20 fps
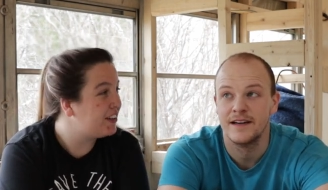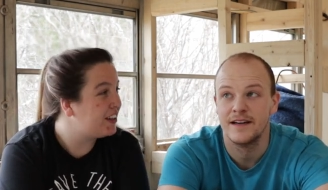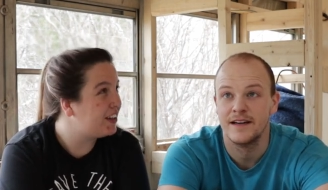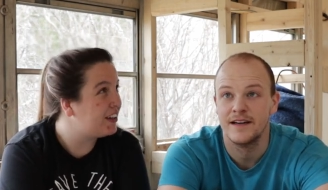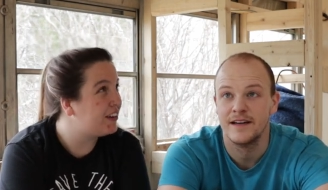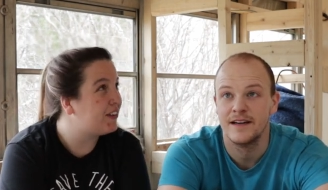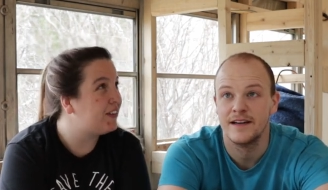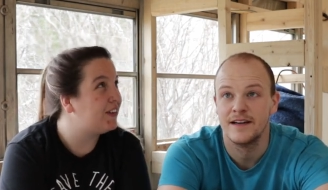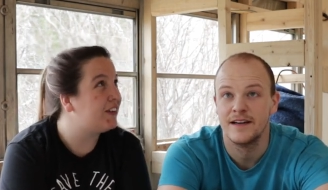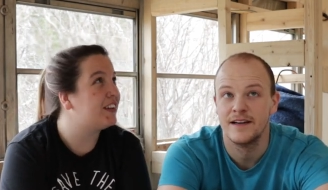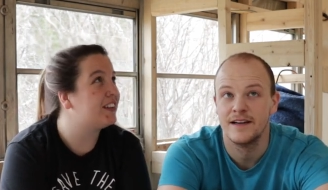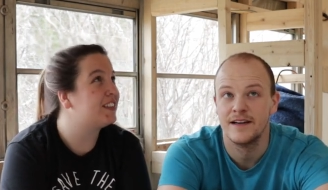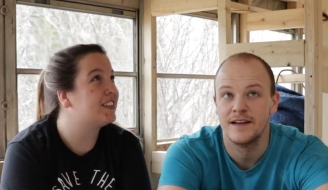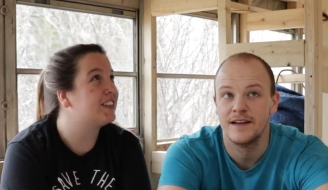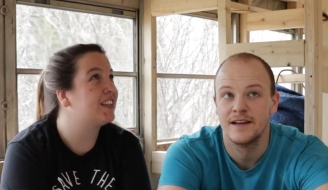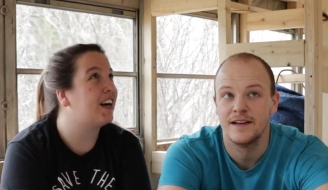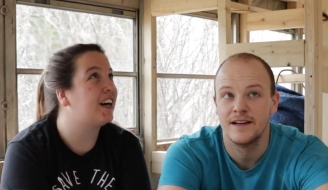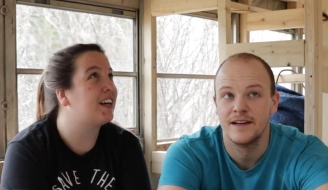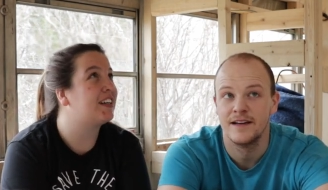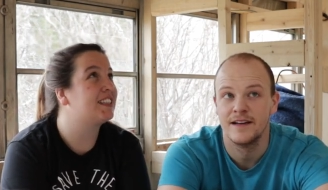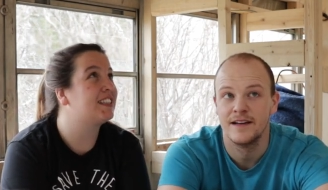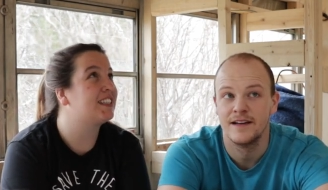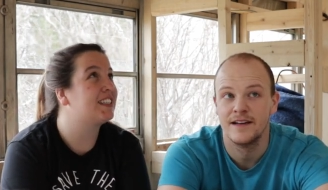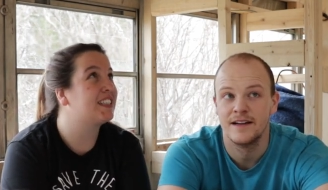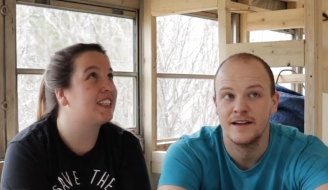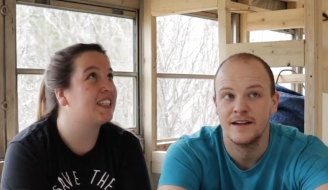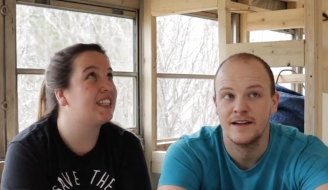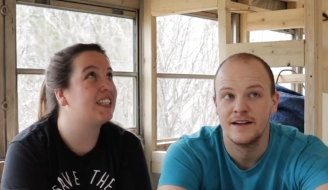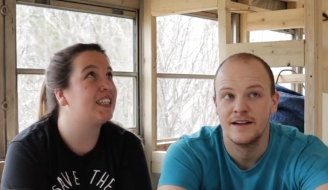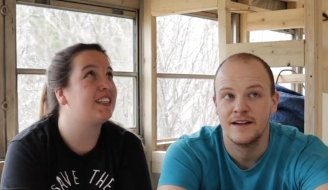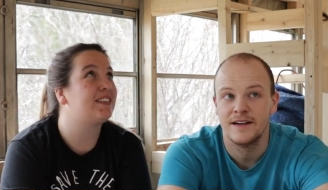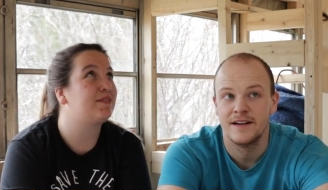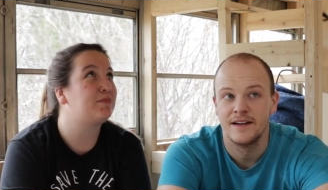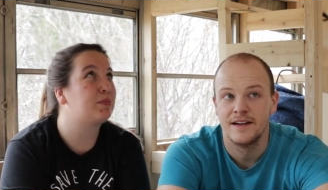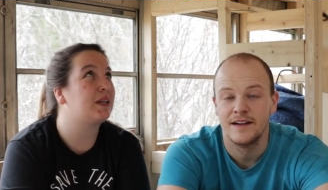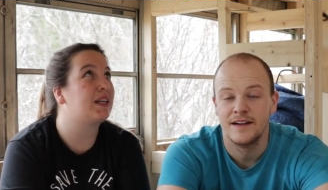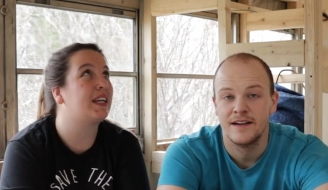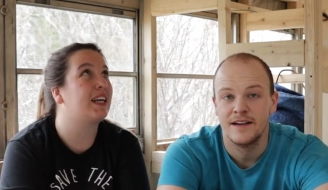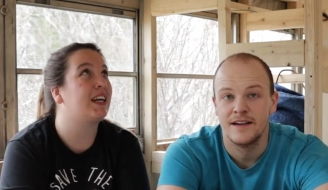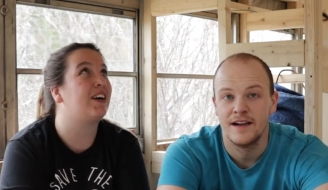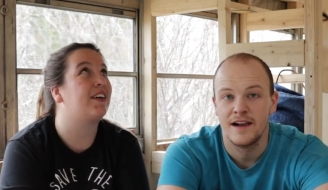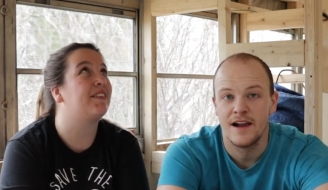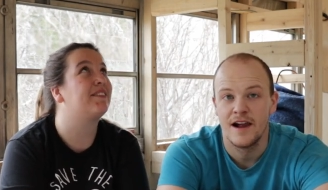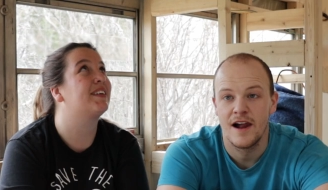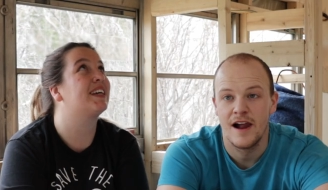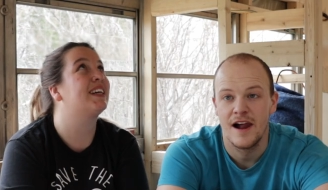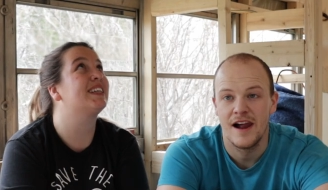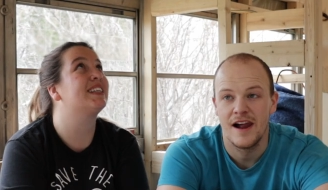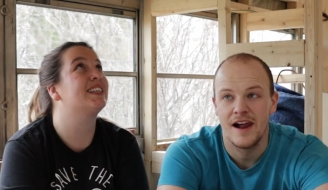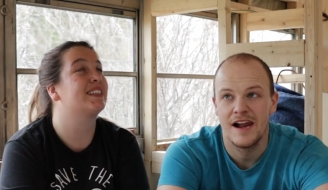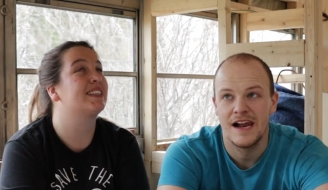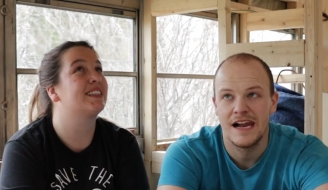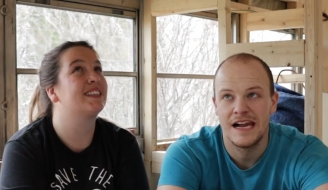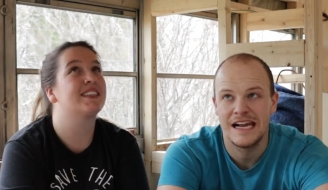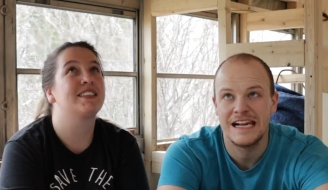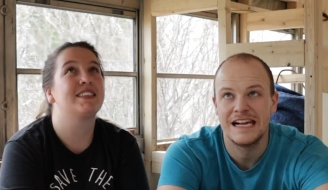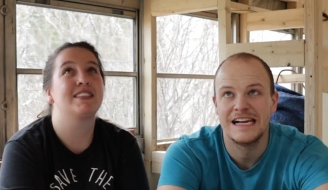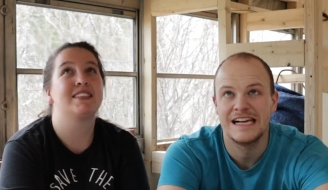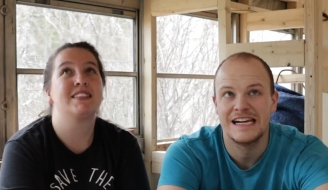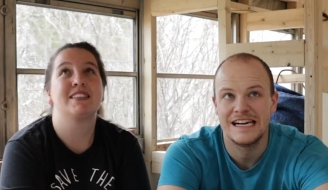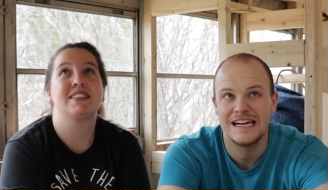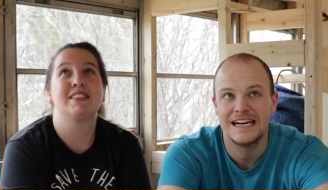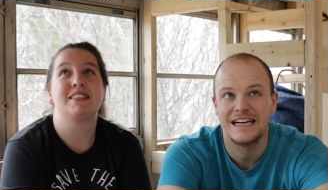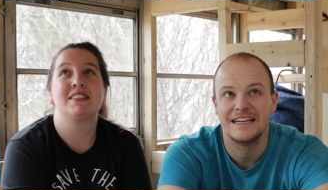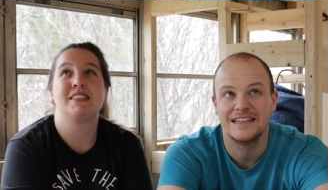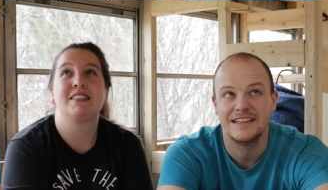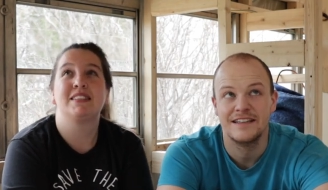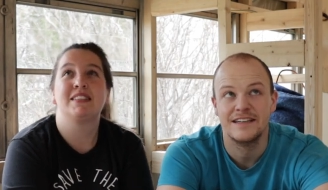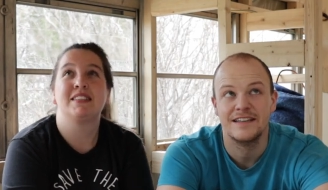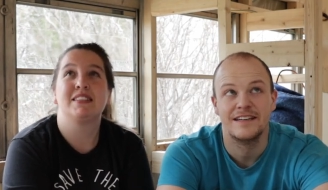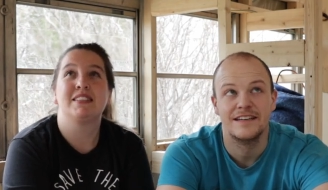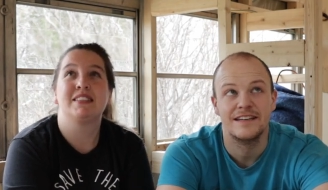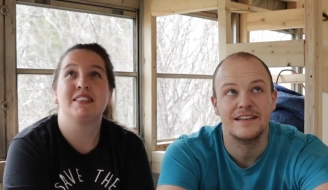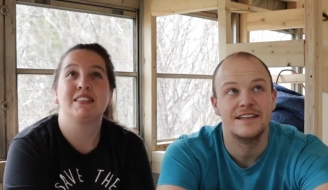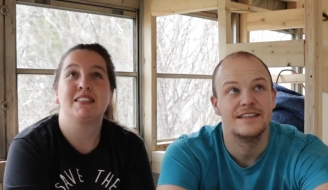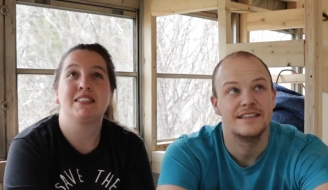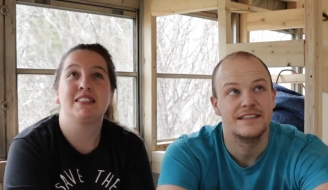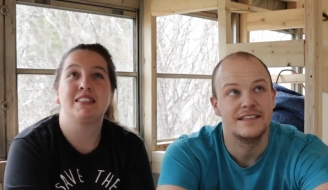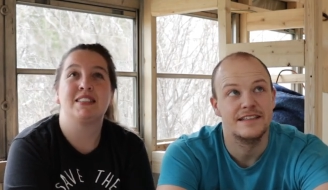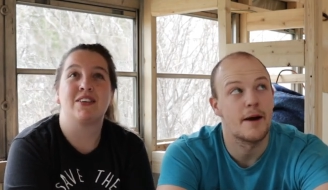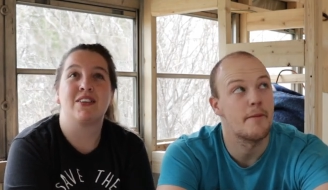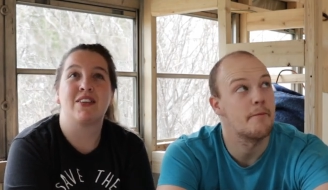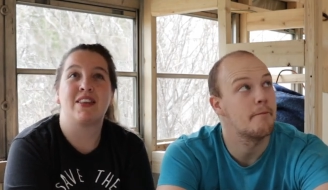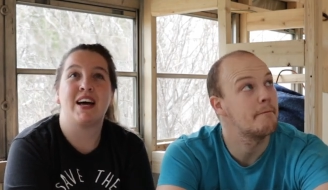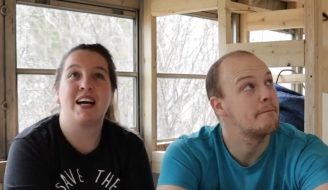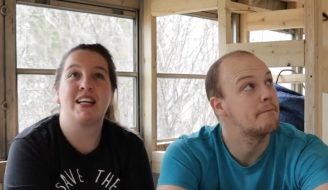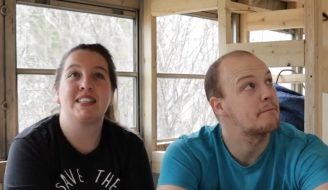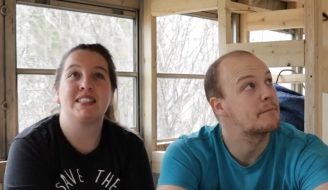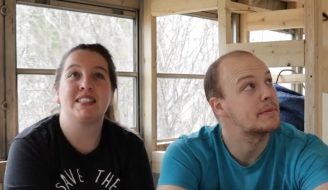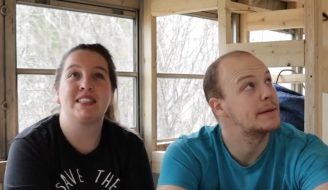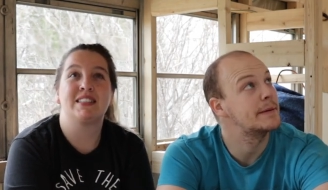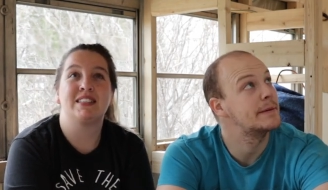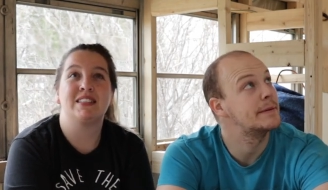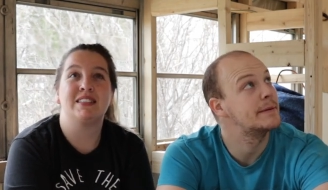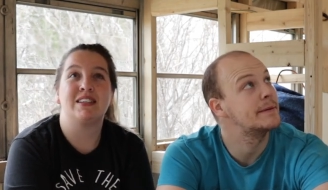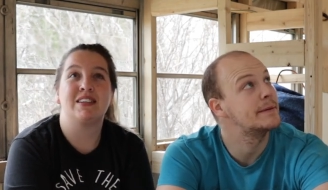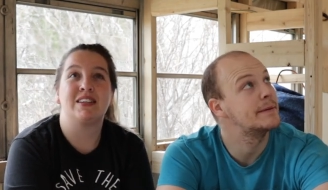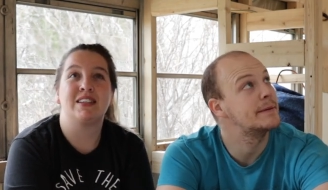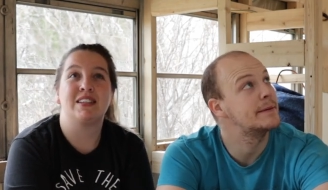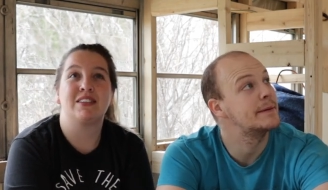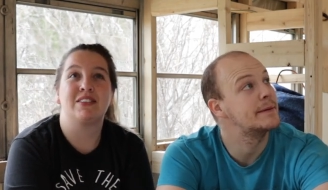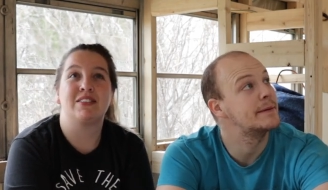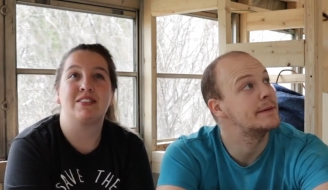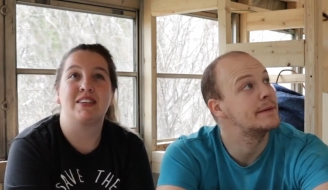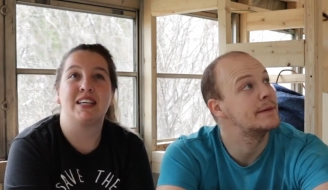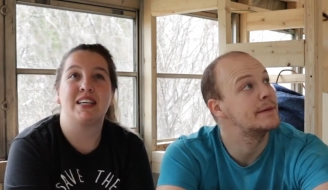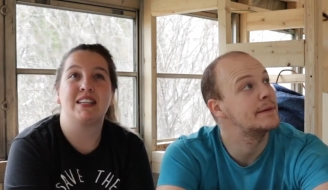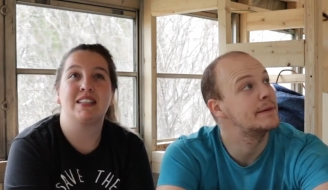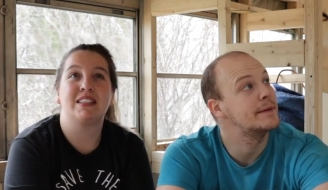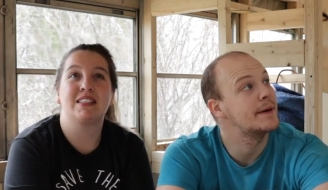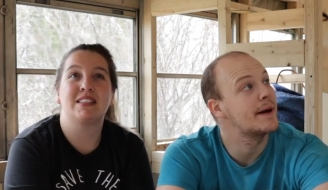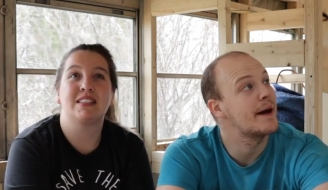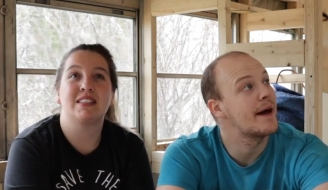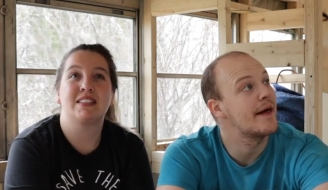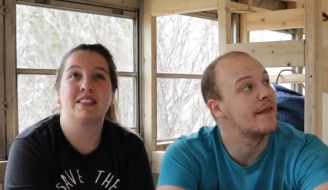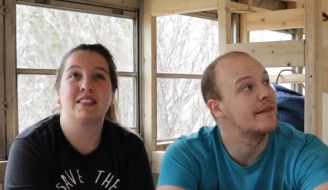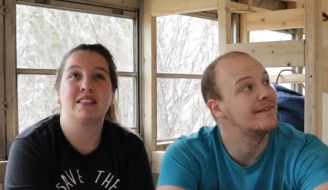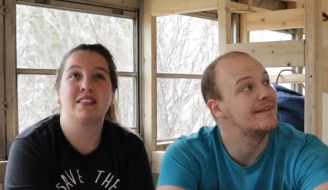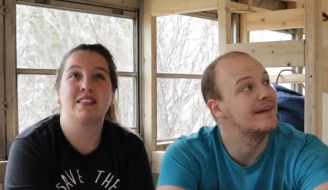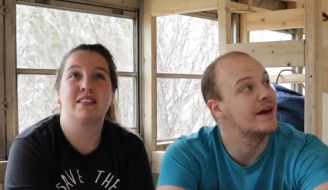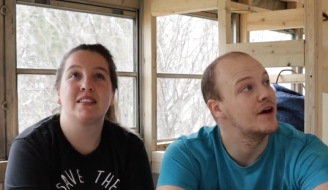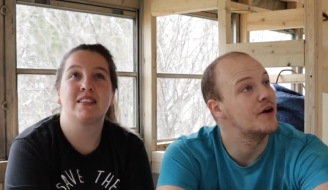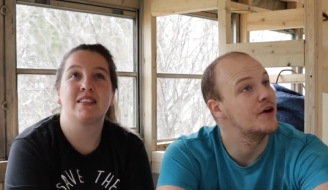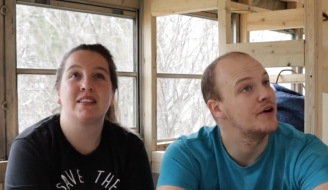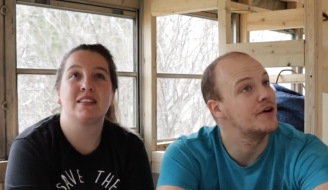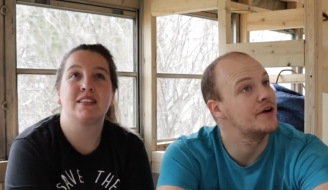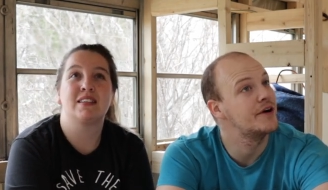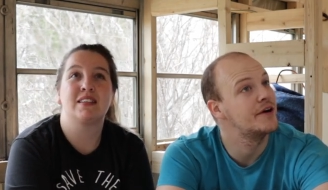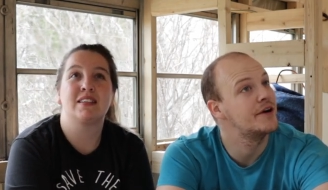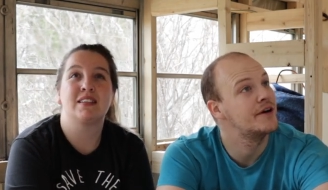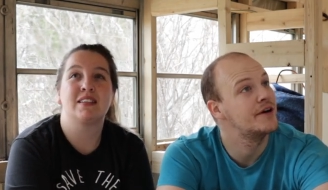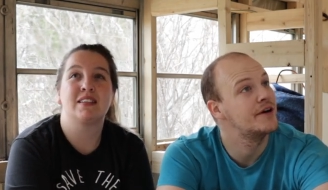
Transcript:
Speaker 1: filler holes are still pretty obvious. So that's not great.
Speaker 2: They are.